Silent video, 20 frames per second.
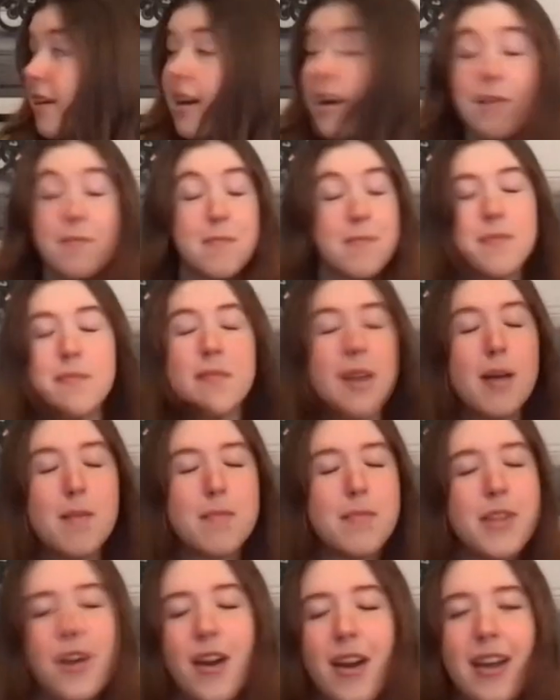
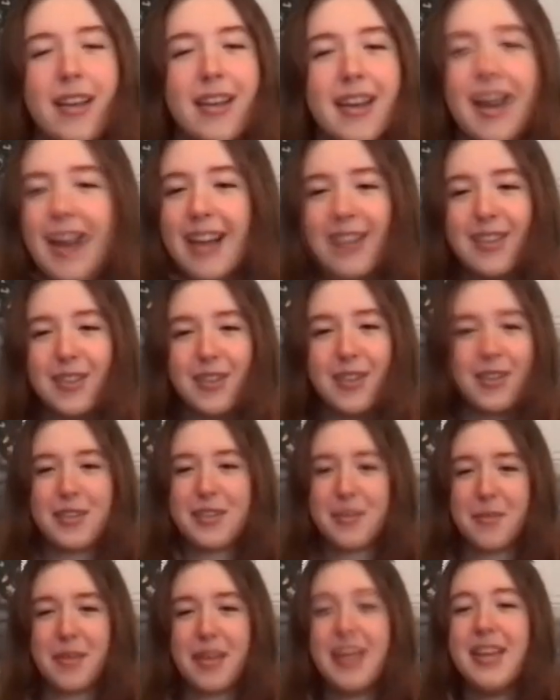I'm sorry. I just heard
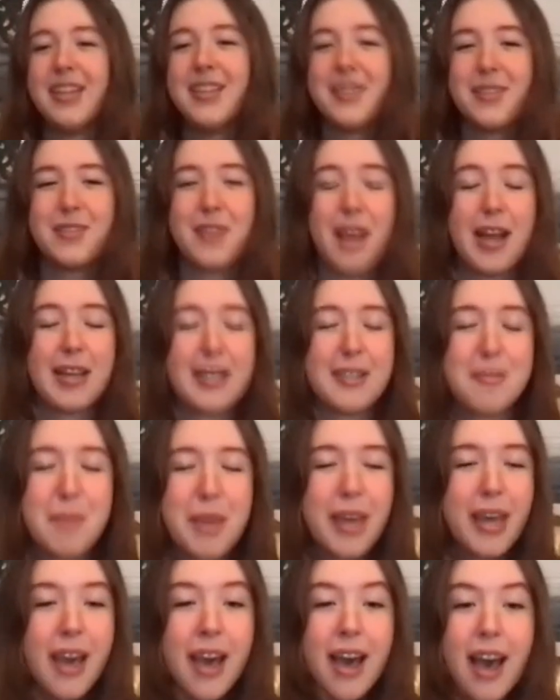something distracted
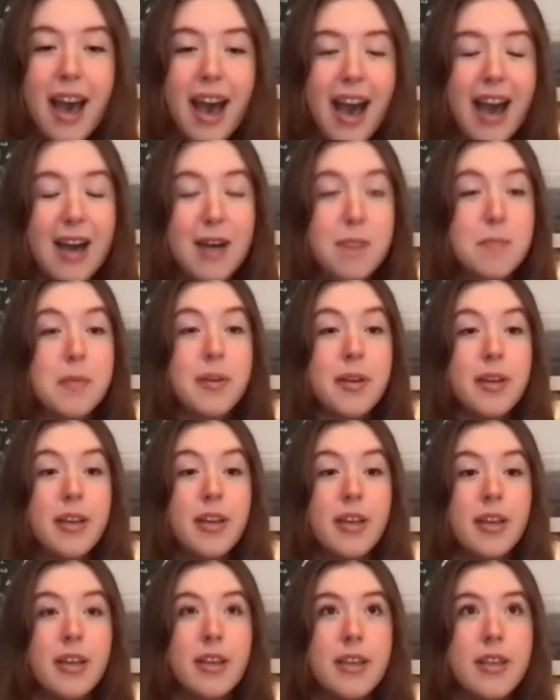me.
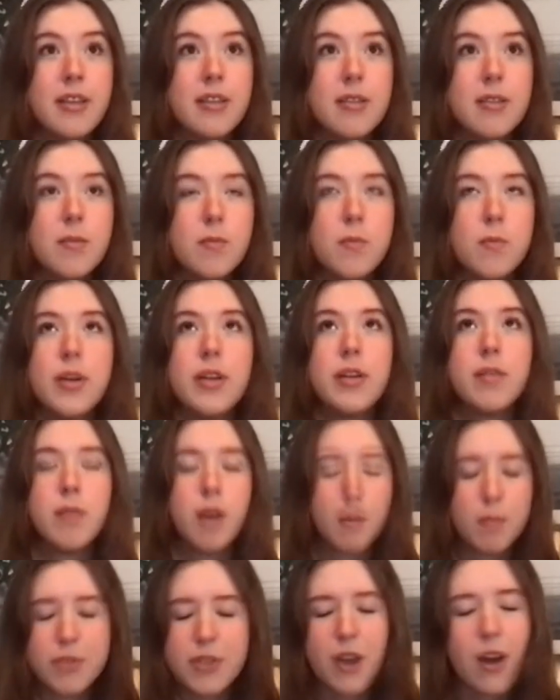
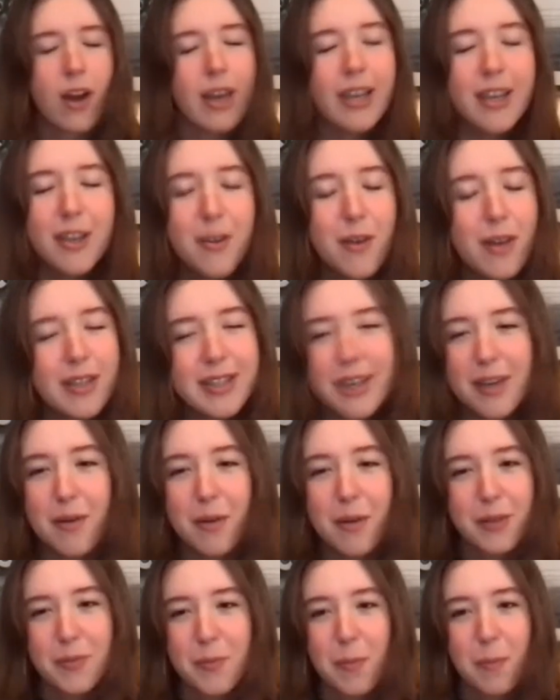I'm sorry. Can you ask that question